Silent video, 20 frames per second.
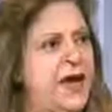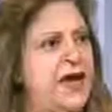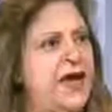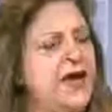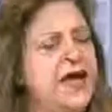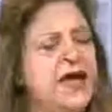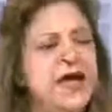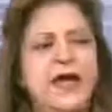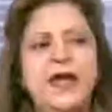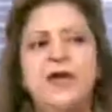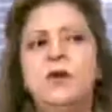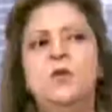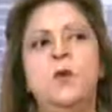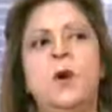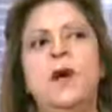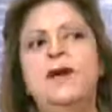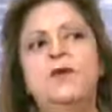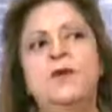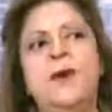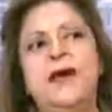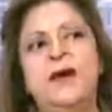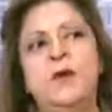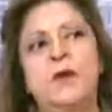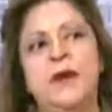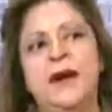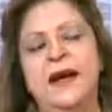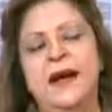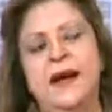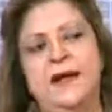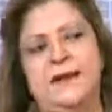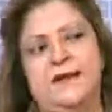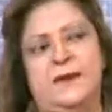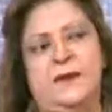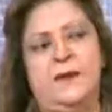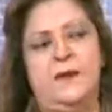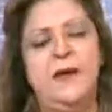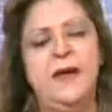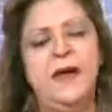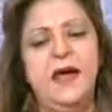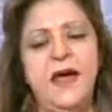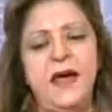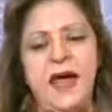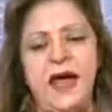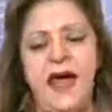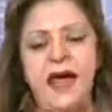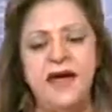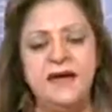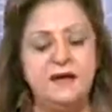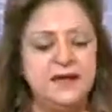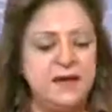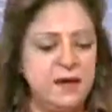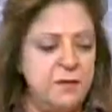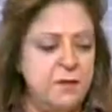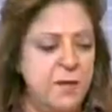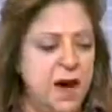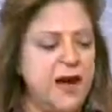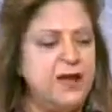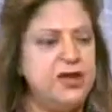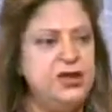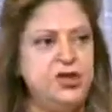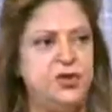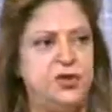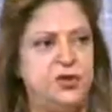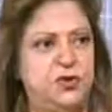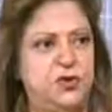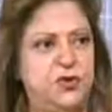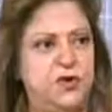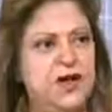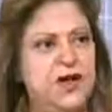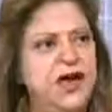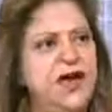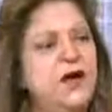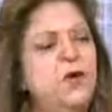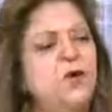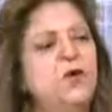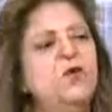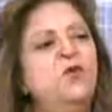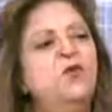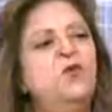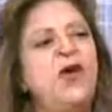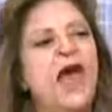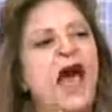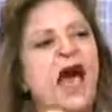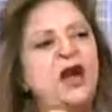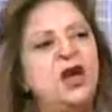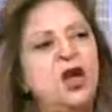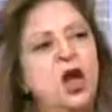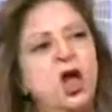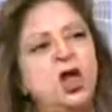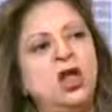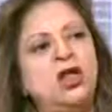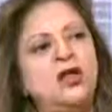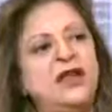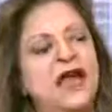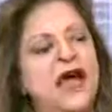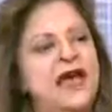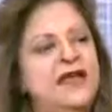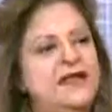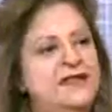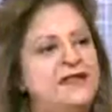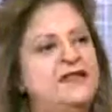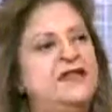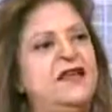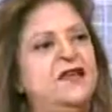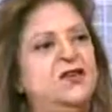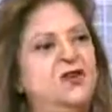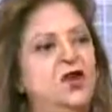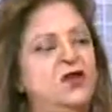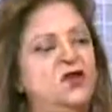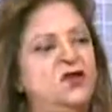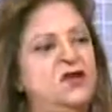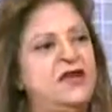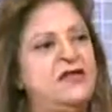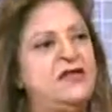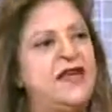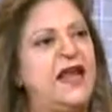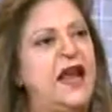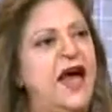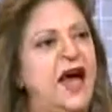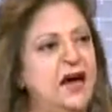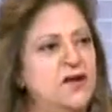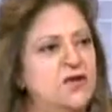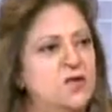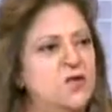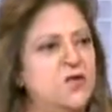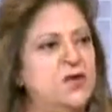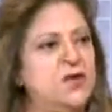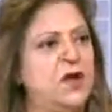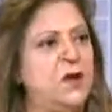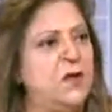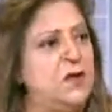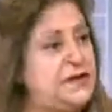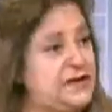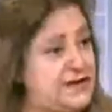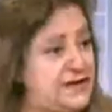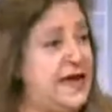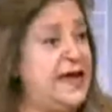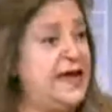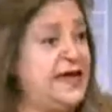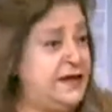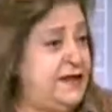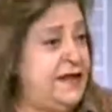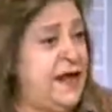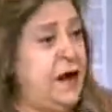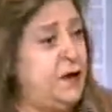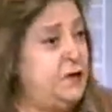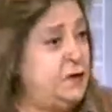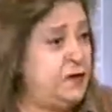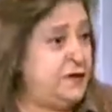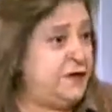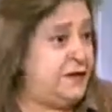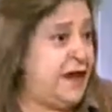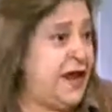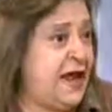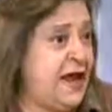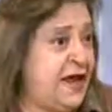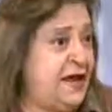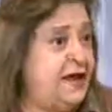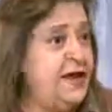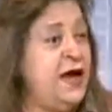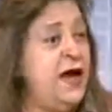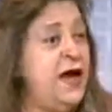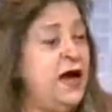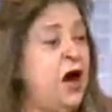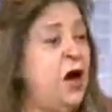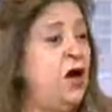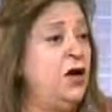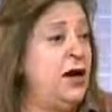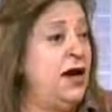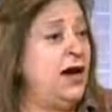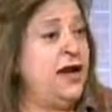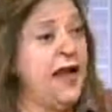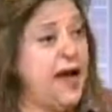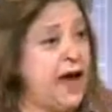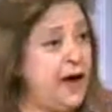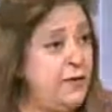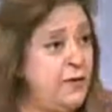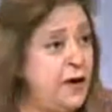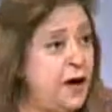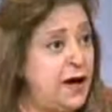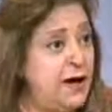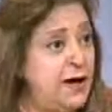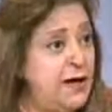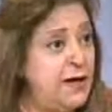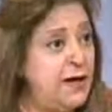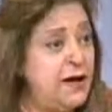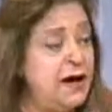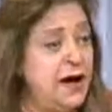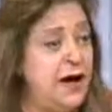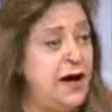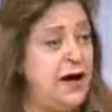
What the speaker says: okay, in one way or another. And mind you, we are not, as Dr. Salah Bouda was saying the other day on Al-Hawa